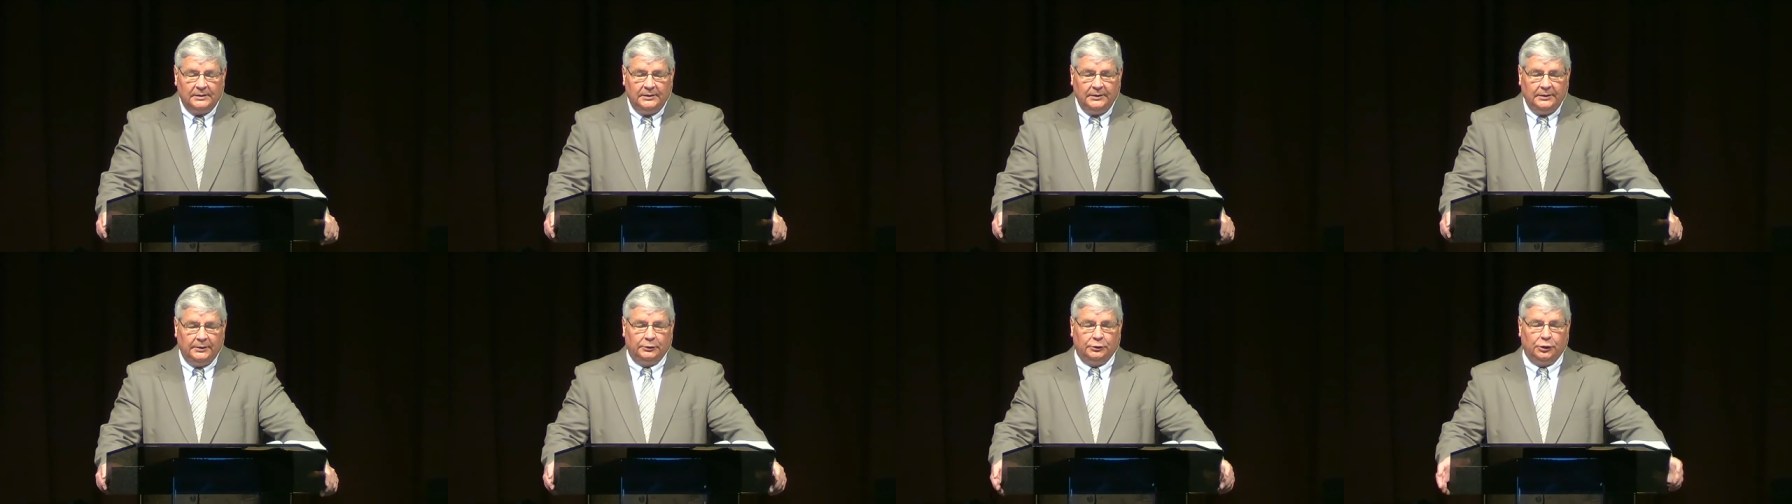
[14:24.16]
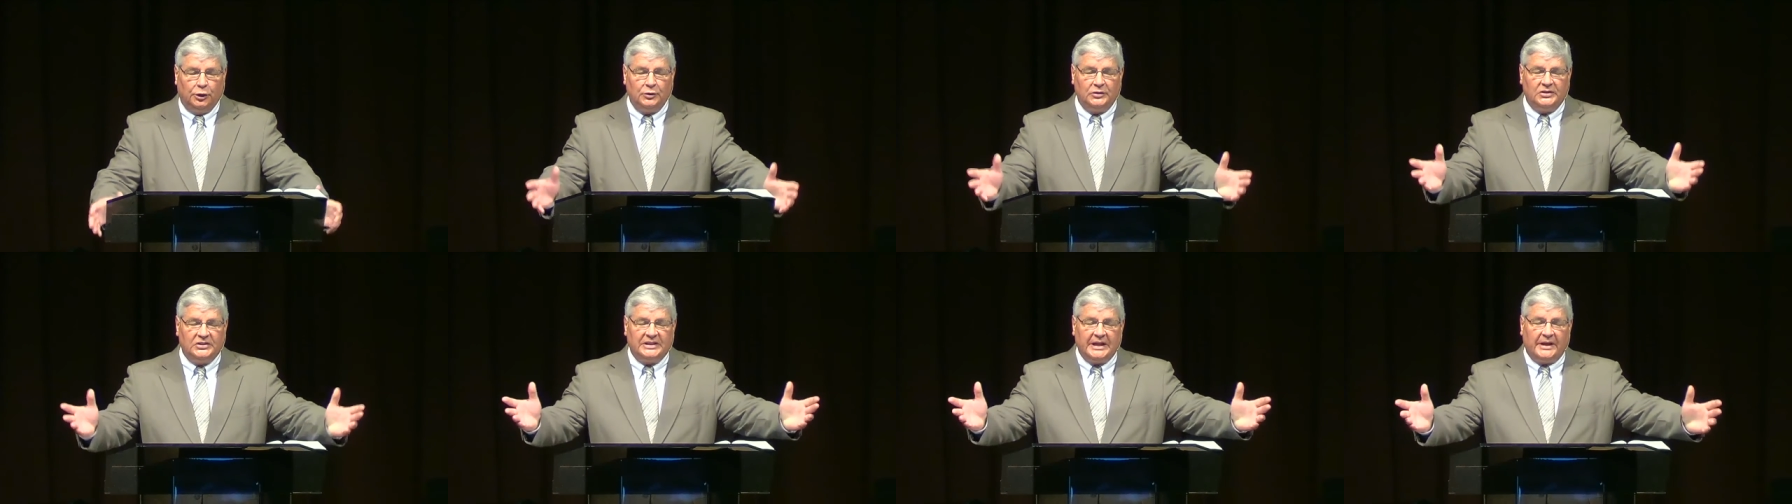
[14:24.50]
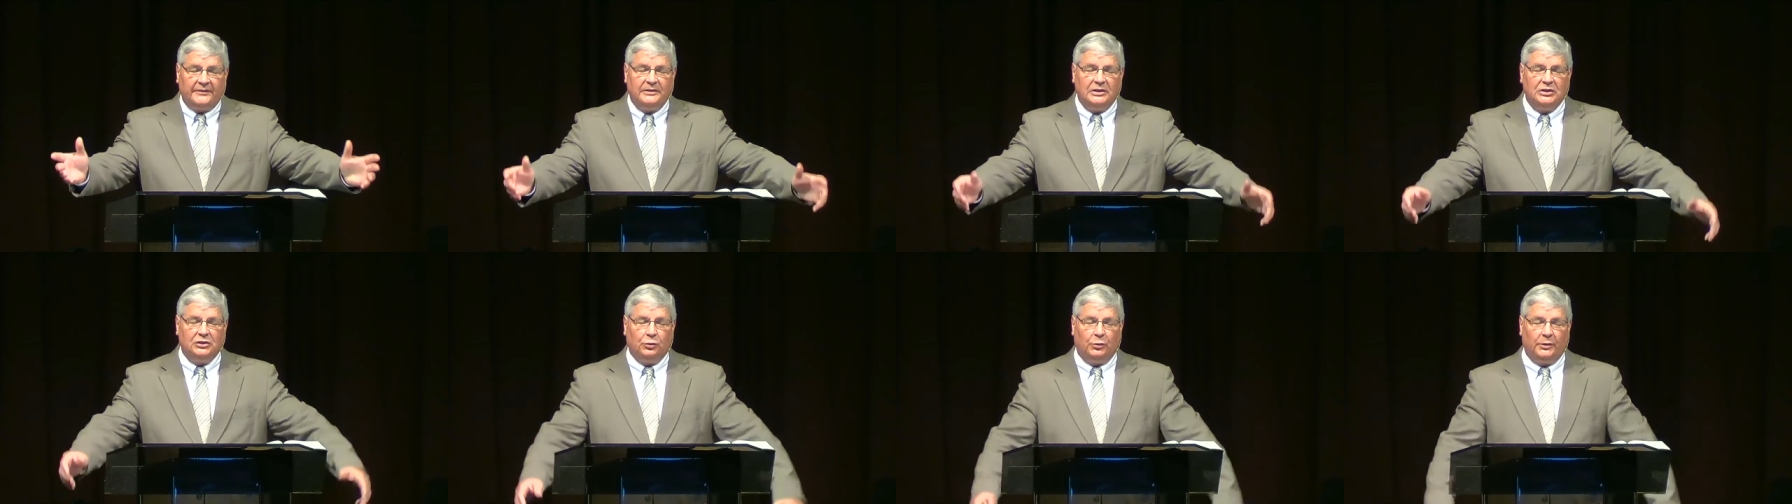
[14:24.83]
In Luke
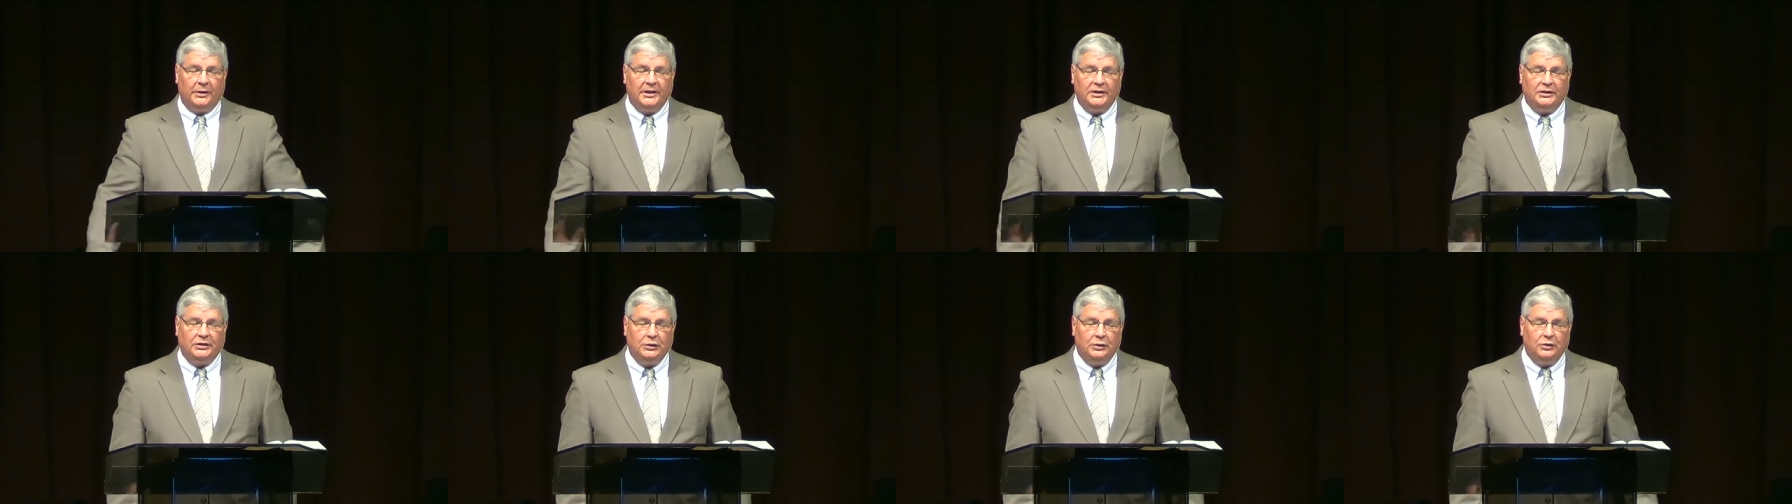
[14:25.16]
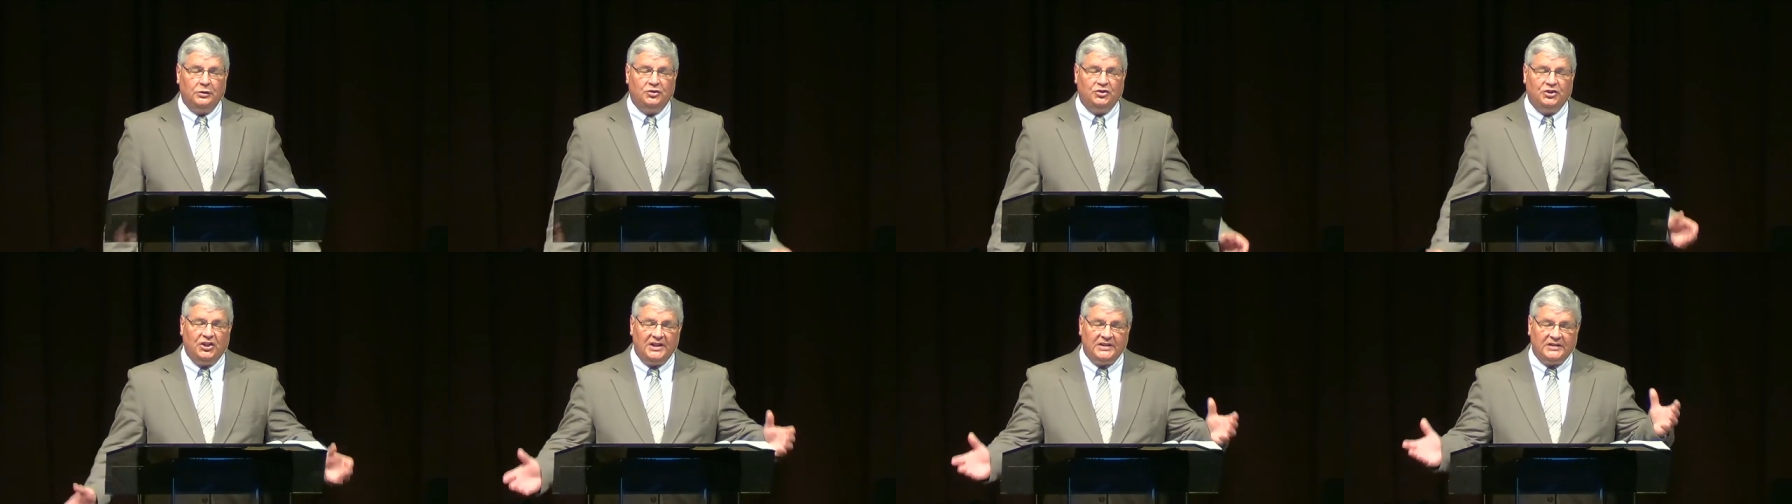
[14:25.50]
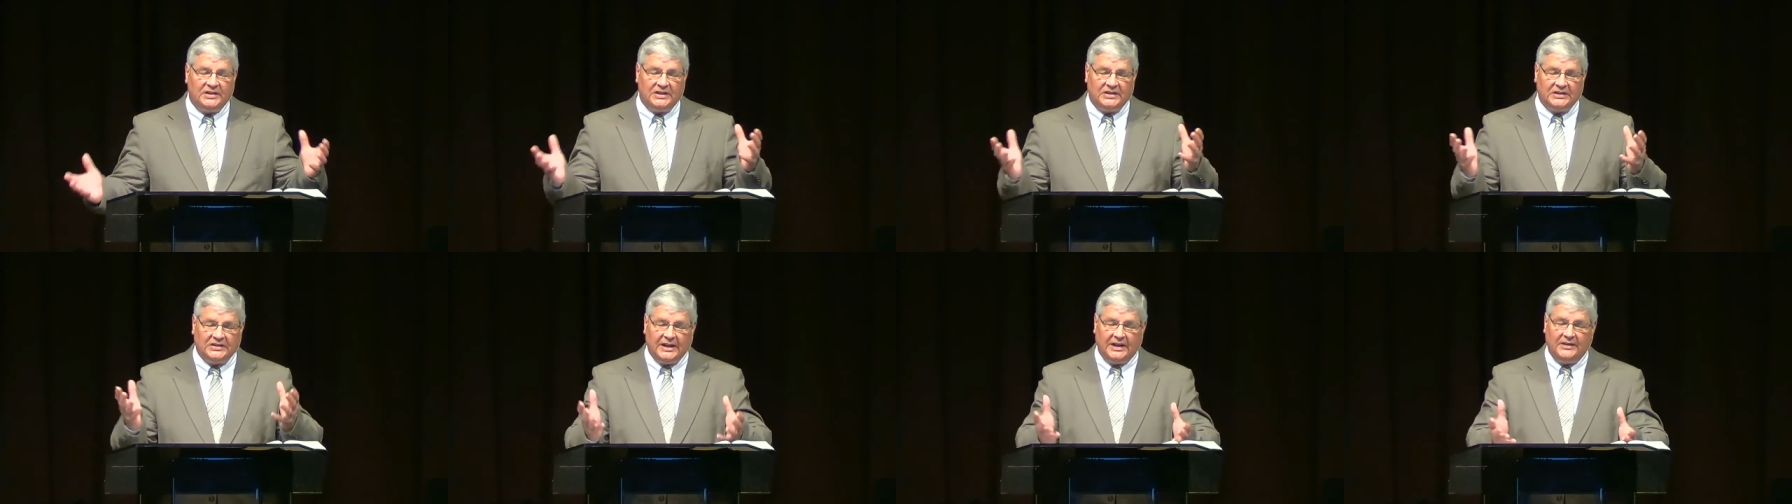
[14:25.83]
seven twenty-two,
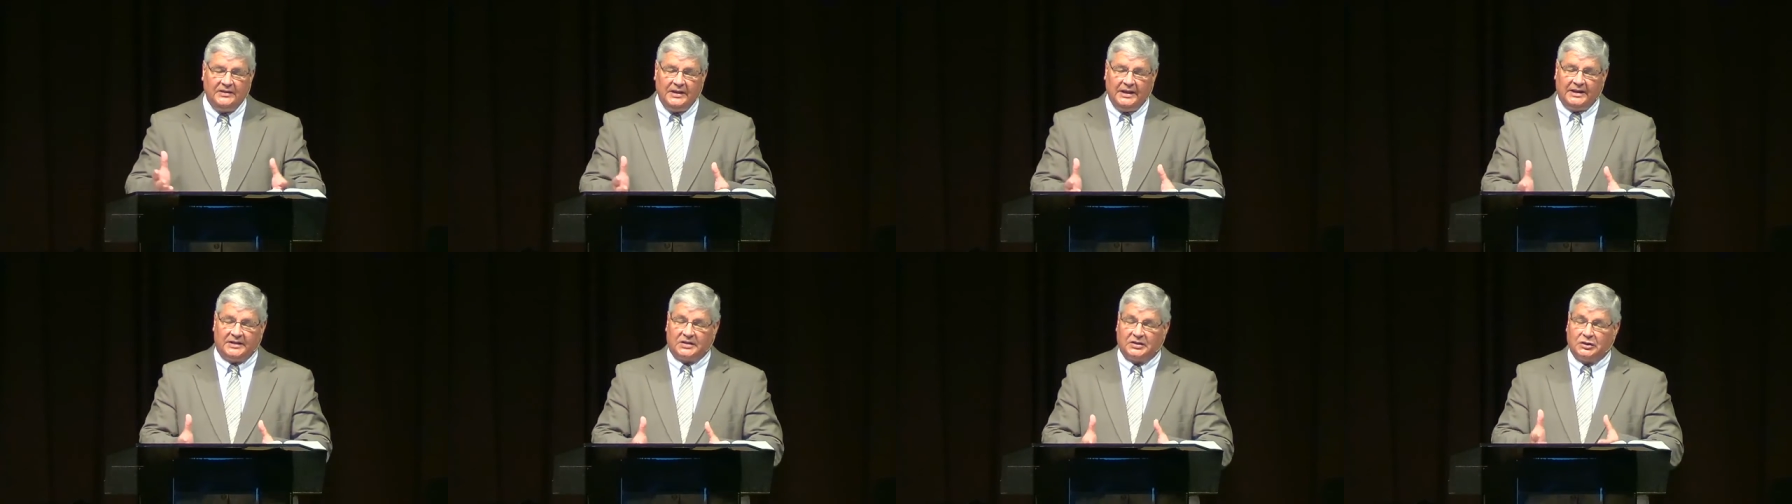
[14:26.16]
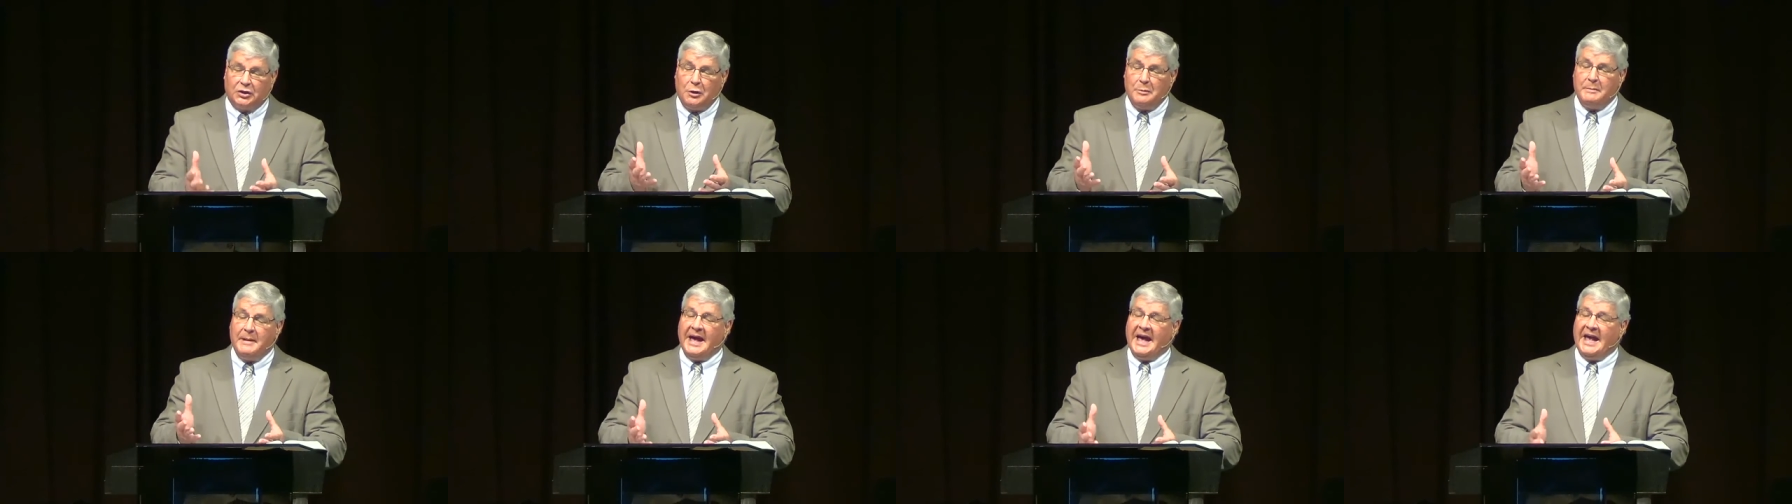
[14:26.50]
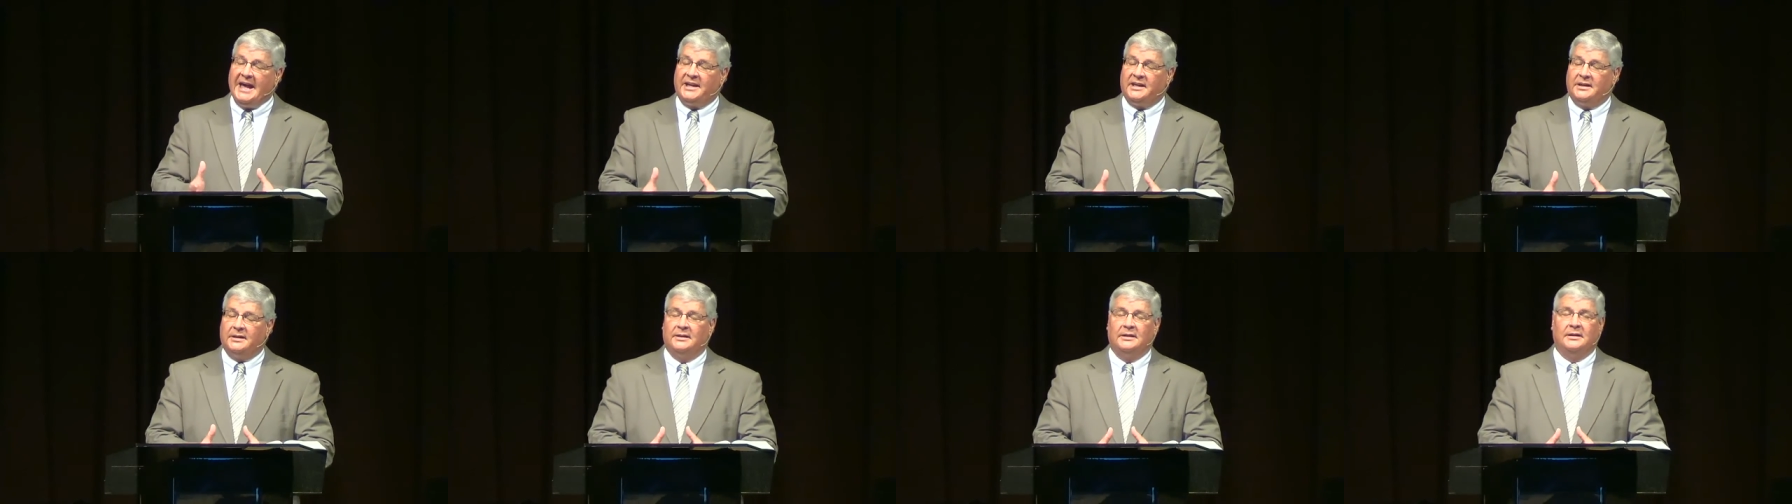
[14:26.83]
Jesus said this, go
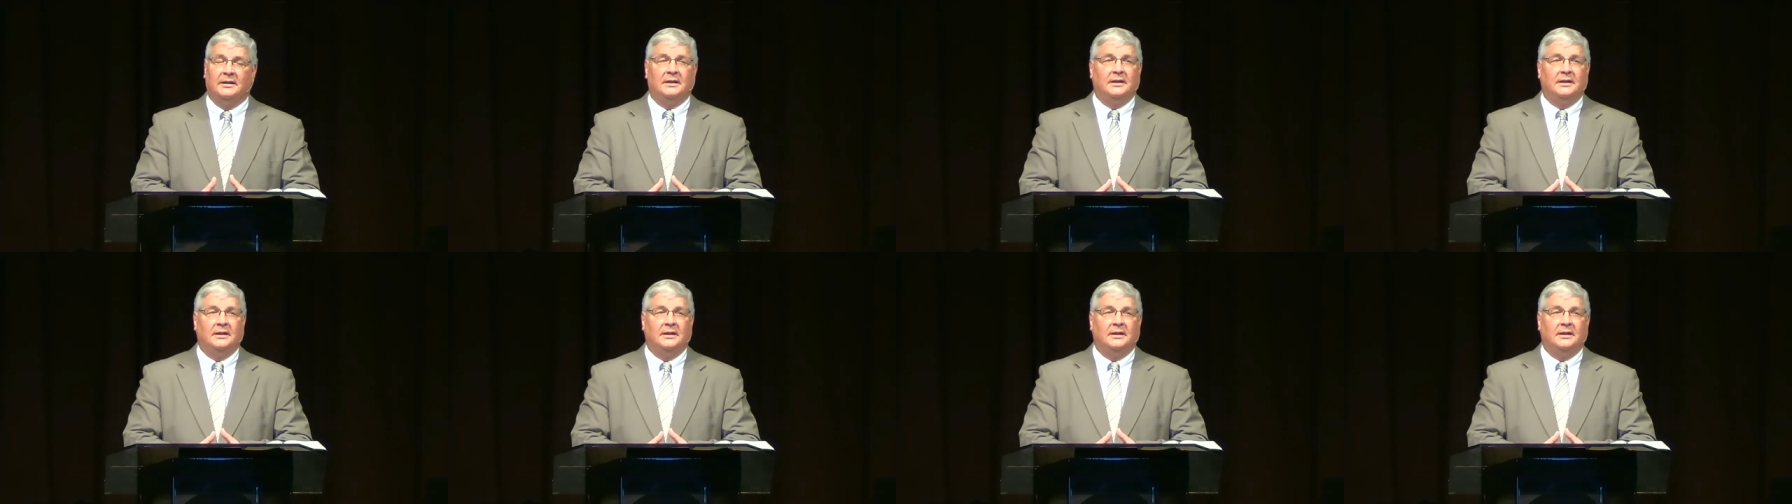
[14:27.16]
back